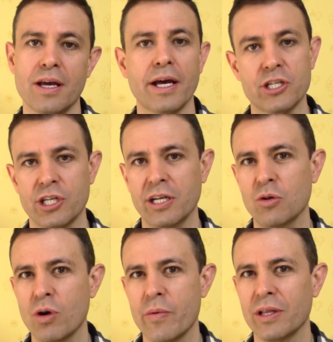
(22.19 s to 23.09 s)
a
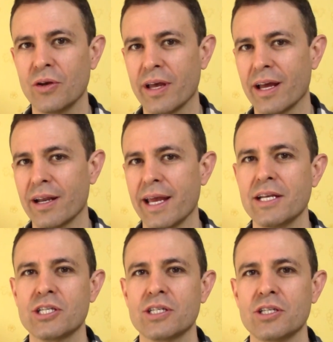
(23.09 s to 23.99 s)
channel where we look at
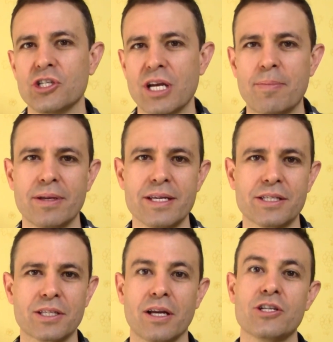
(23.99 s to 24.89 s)
ancient
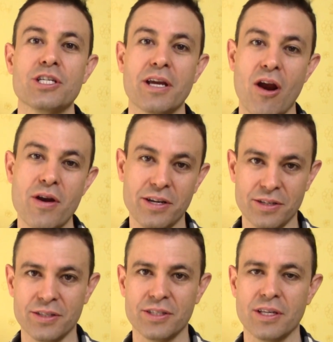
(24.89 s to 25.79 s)
Japanese kanji
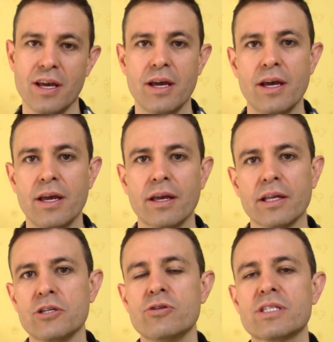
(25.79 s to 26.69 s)
characters
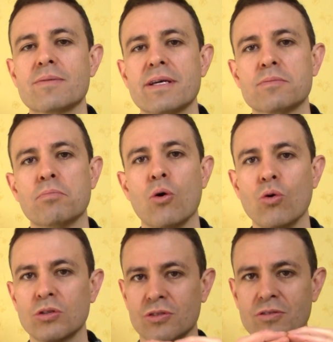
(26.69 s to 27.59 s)
and use them as
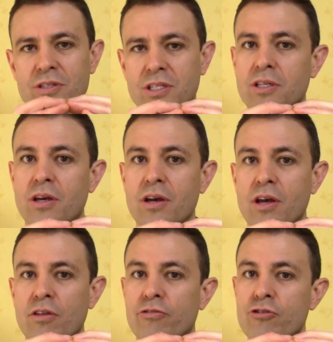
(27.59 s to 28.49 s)
portals
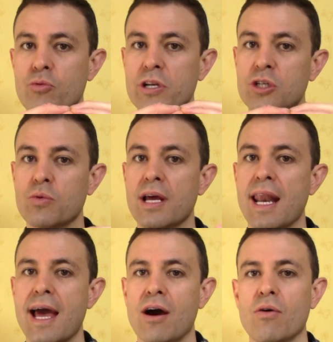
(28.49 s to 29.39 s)
through which we
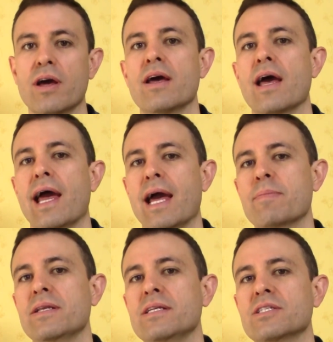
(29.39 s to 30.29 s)
allow
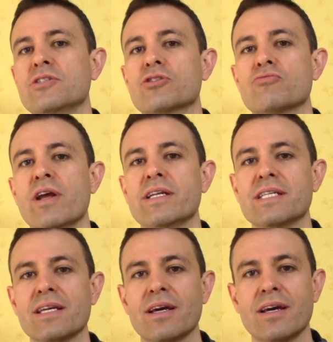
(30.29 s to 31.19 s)
happiness and
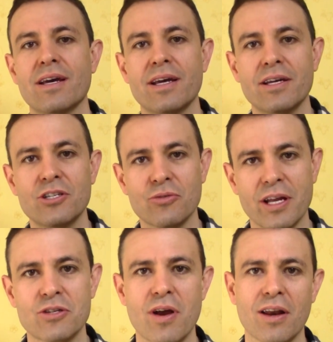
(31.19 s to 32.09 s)
serenity to
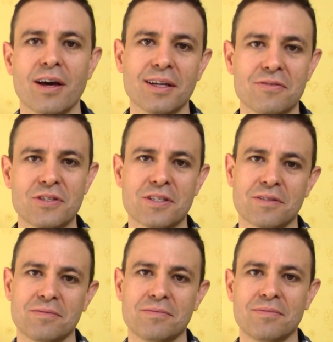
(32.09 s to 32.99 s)
enter our lives.